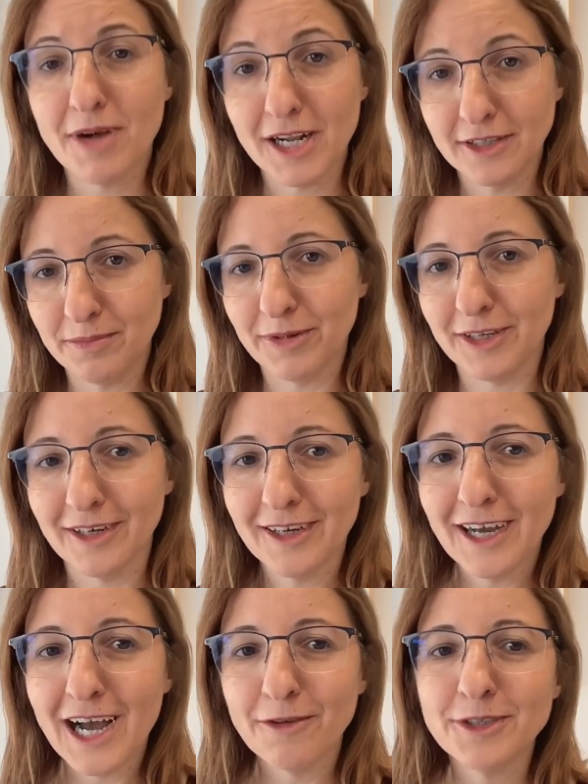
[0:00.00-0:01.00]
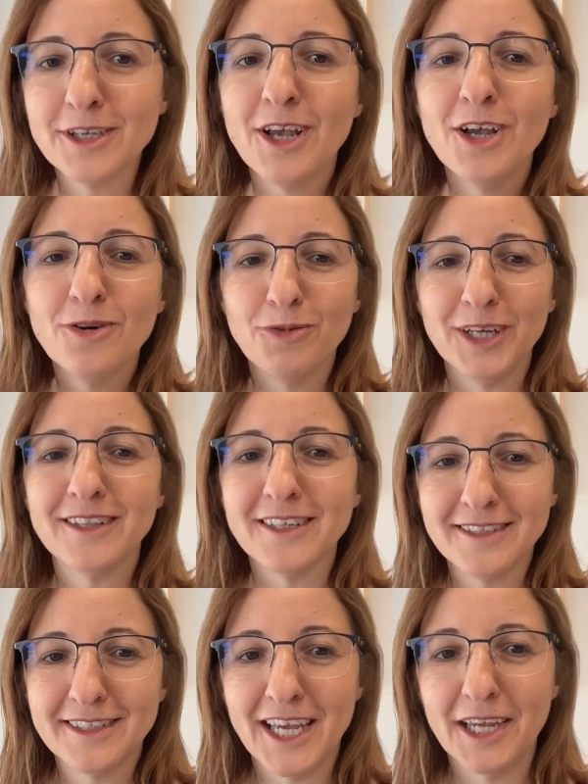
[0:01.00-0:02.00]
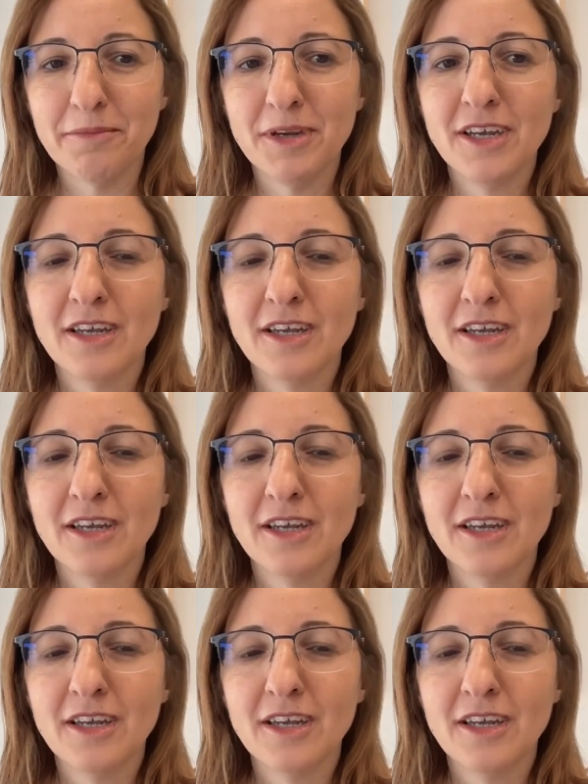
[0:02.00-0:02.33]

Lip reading: multiple accounts with the same